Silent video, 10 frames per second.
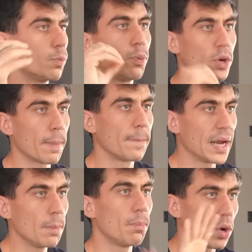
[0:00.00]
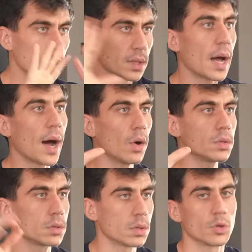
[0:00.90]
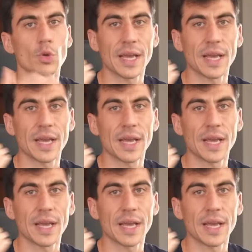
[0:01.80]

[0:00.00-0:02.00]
You put a billboard out, you